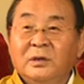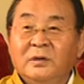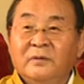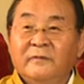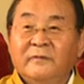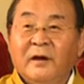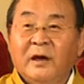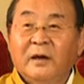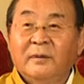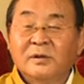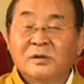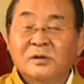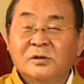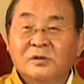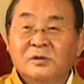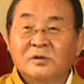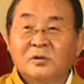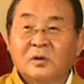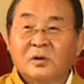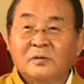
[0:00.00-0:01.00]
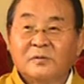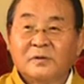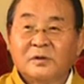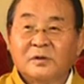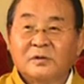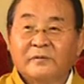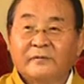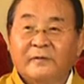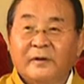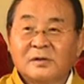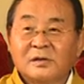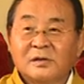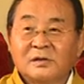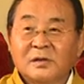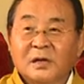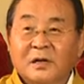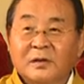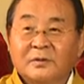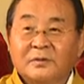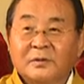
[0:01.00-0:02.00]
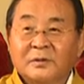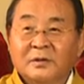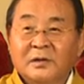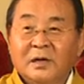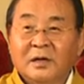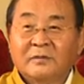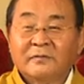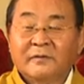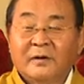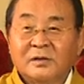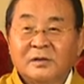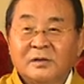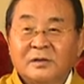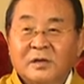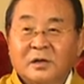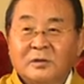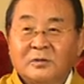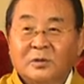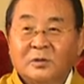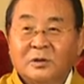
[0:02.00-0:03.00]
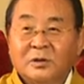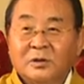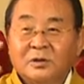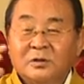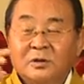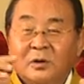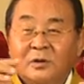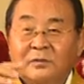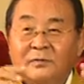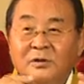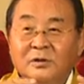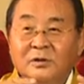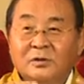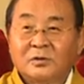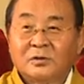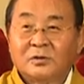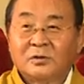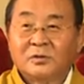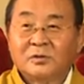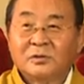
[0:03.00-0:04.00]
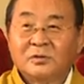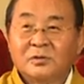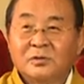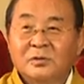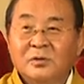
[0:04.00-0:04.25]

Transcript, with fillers: the environment dissolve into Vajrasattva. And Vajrasattva will dissolve into you.